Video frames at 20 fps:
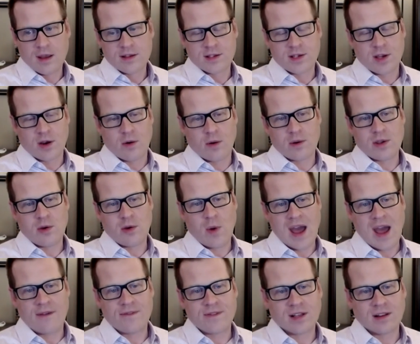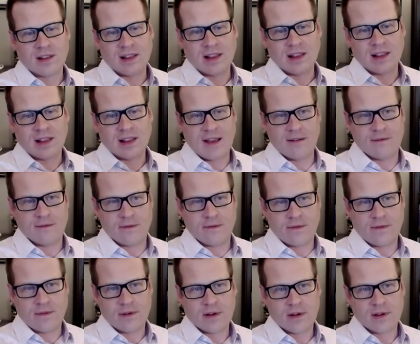So you have to live
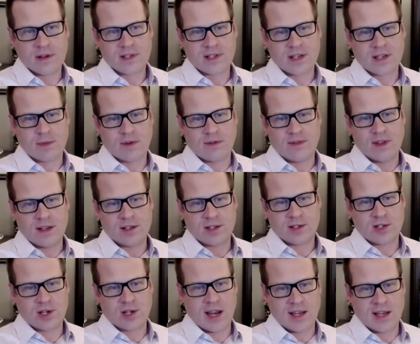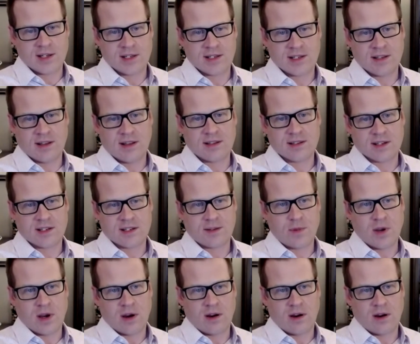some of these changes and these
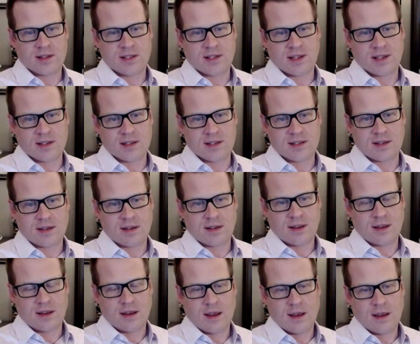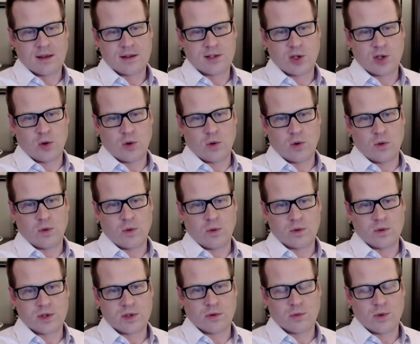experiences
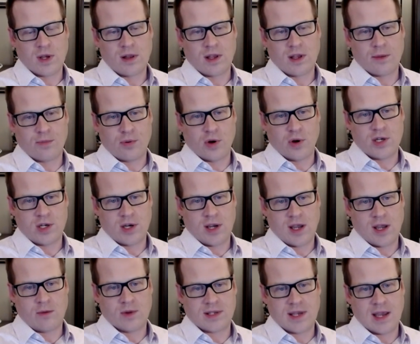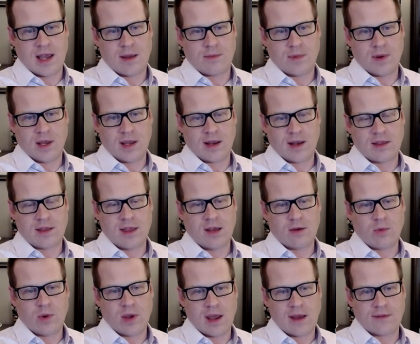to really appreciate what's happening. And I
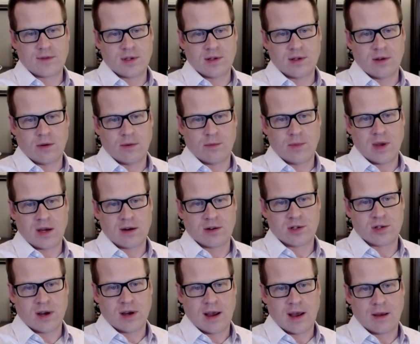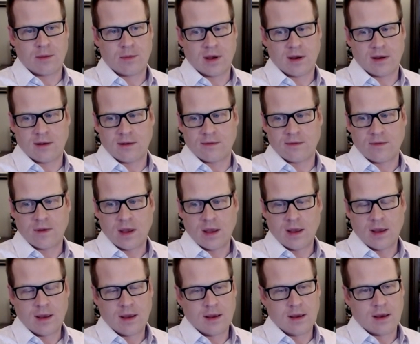think we have to do a better job
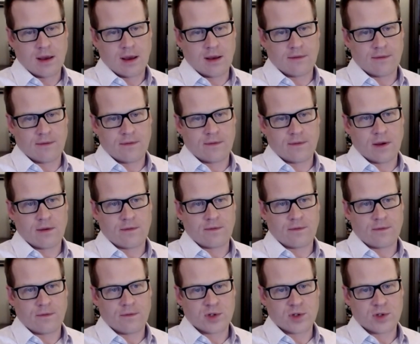of